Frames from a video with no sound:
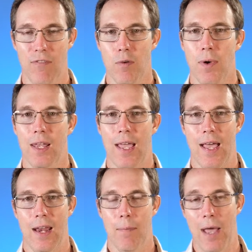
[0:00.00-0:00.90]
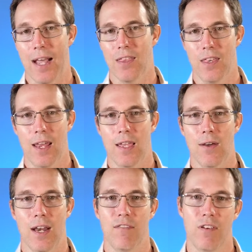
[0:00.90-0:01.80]
Everybody had, back in the day,
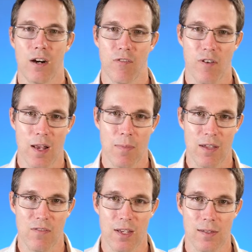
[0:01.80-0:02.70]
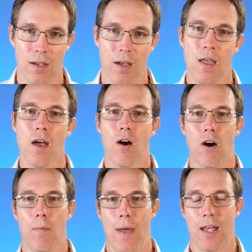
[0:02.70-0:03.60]
you had a verified by Visa
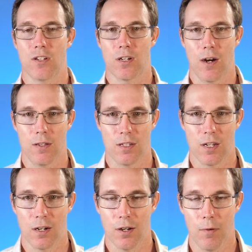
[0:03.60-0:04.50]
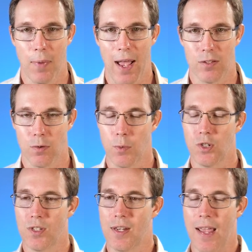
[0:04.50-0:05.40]
or a MasterCard secure code password,
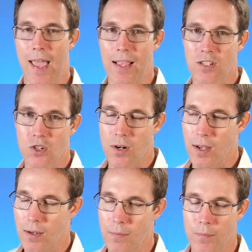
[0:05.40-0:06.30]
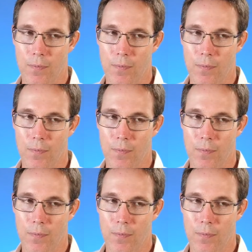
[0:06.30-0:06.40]
which was an extra